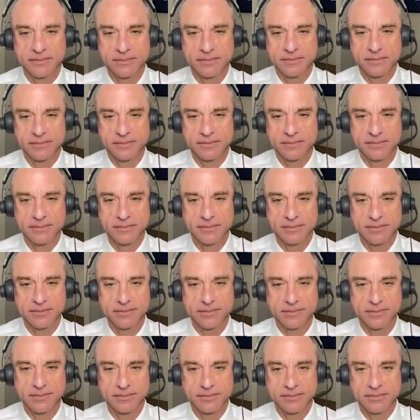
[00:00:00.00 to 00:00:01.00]

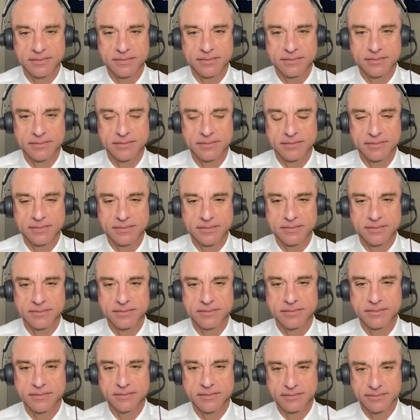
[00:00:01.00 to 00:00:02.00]

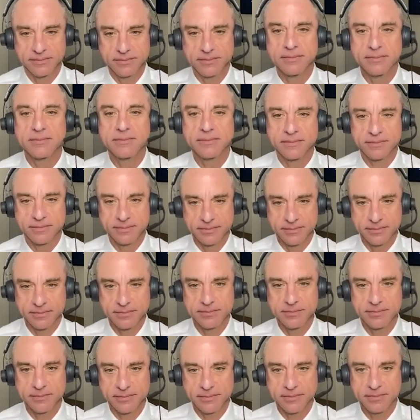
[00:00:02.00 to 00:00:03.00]

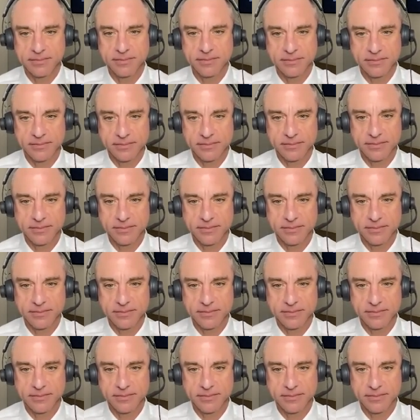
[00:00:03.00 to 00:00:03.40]
No words are spoken by the person on screen.